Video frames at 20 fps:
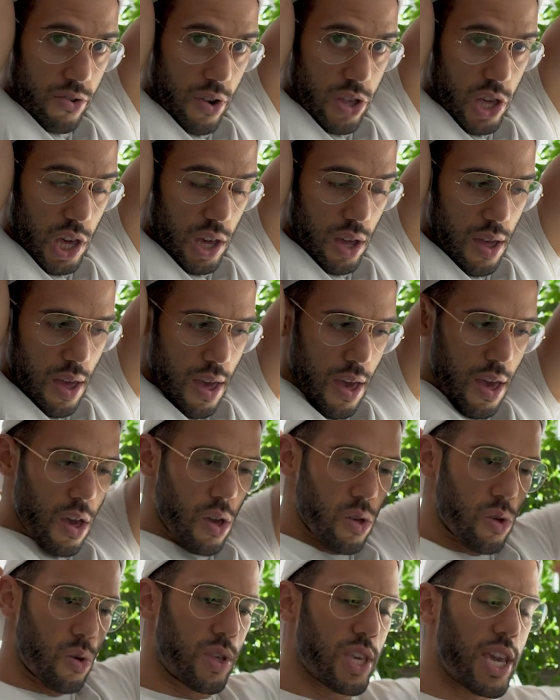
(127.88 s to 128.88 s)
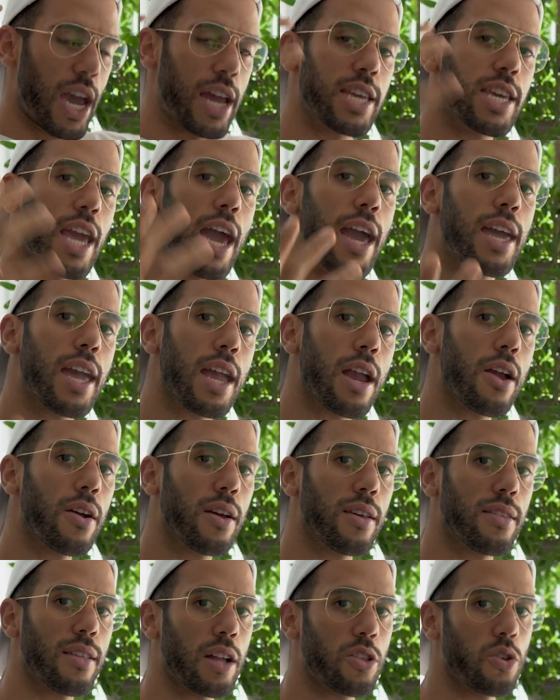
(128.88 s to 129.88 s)
stretching. So the idea here
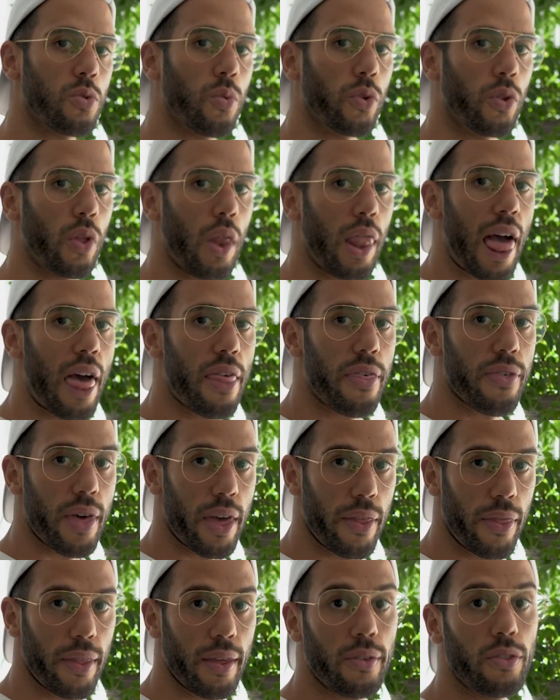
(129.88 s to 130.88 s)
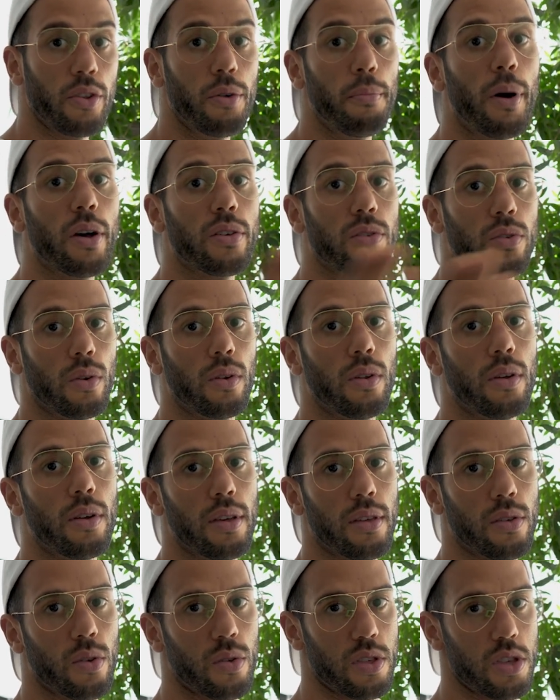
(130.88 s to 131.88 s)
is that you want to lengthen the muscle.
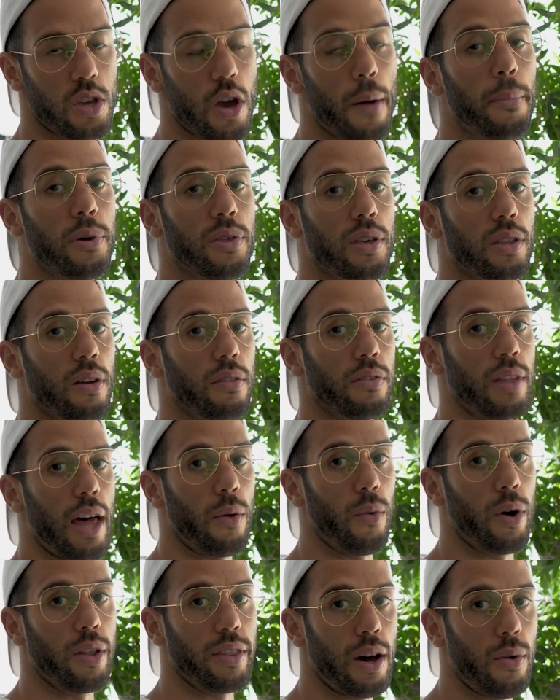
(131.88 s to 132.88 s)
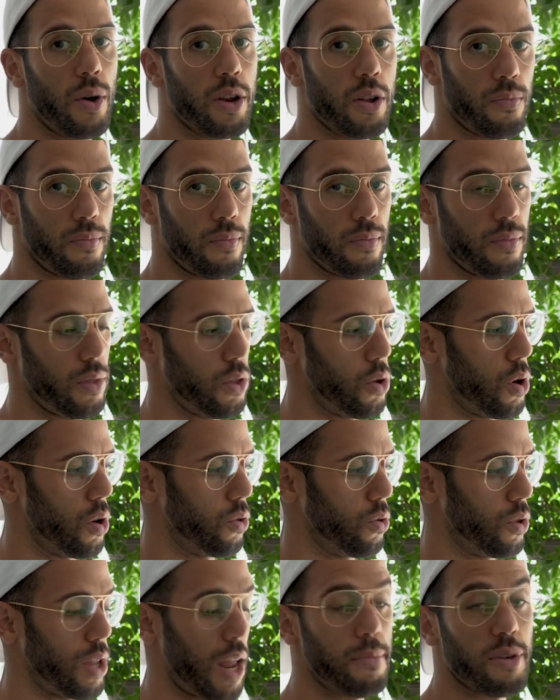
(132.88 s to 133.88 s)
So it's the opposite of that one. That one, the
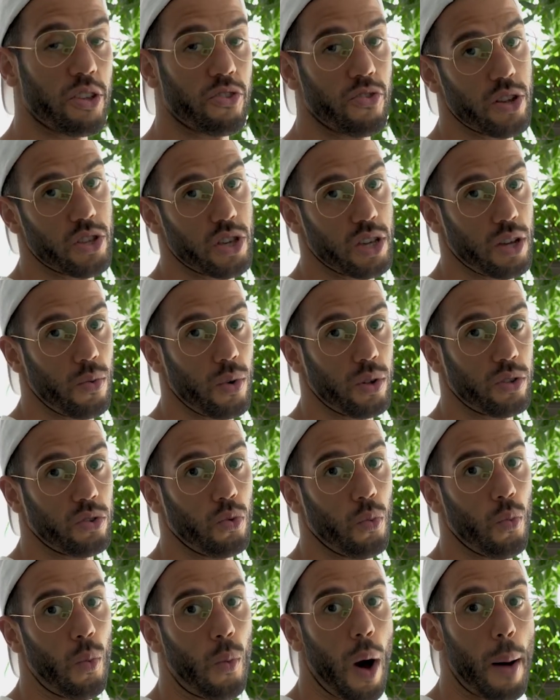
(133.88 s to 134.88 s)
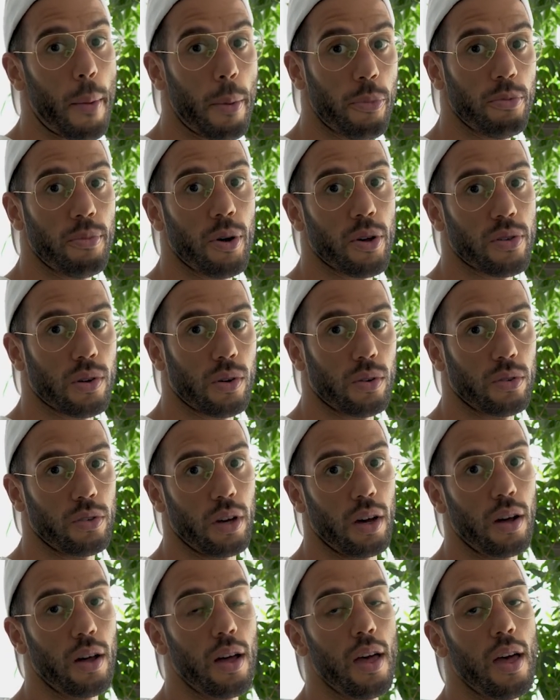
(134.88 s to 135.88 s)
dynamic stretching wants to warm up the muscle,
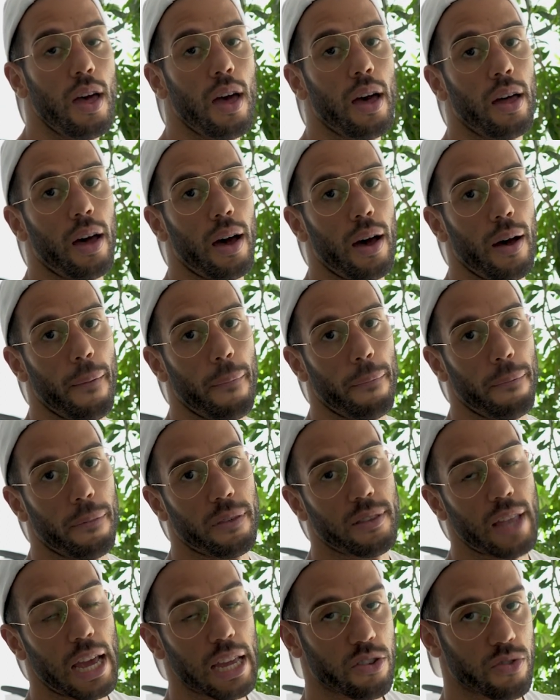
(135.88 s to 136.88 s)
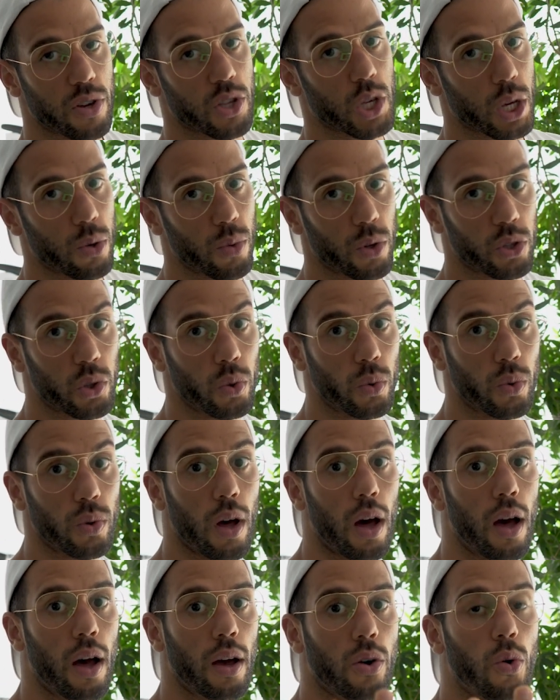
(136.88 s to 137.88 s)
the static stretching wants to
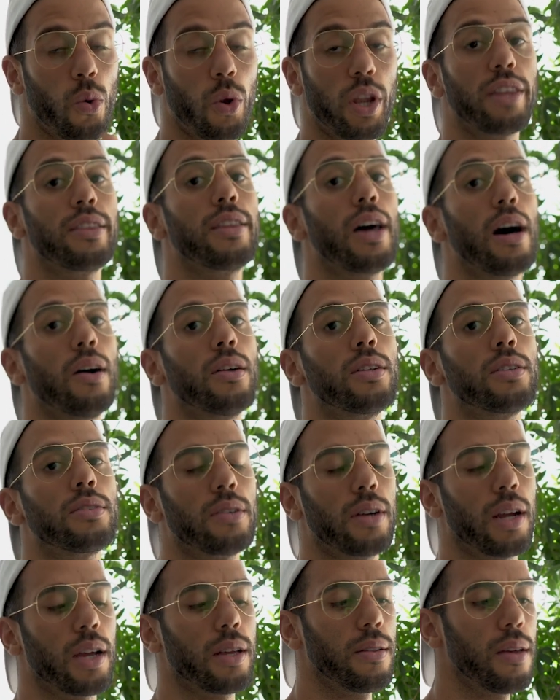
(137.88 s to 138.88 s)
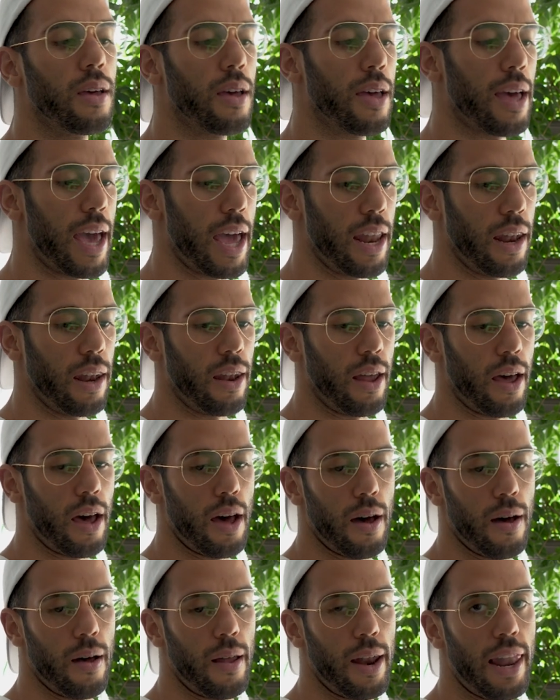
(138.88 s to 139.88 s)
cool it down, right? And
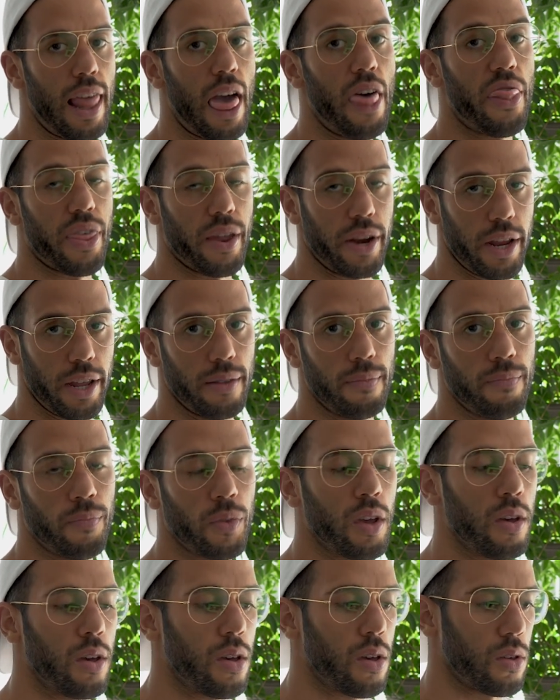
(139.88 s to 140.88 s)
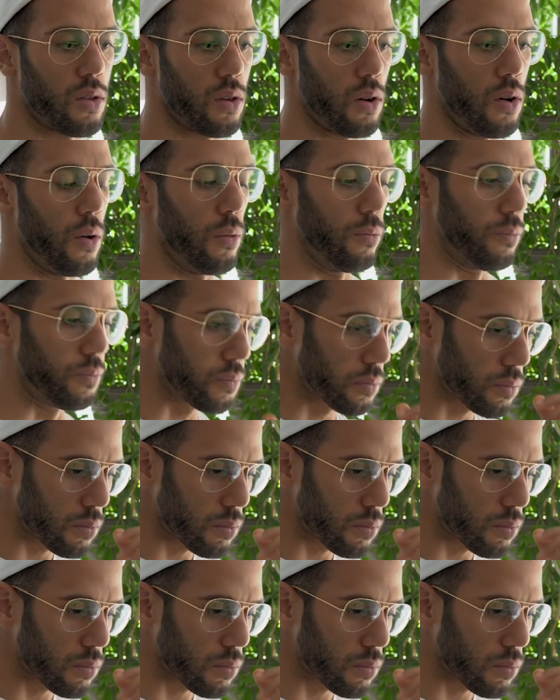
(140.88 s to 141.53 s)
lengthen it. So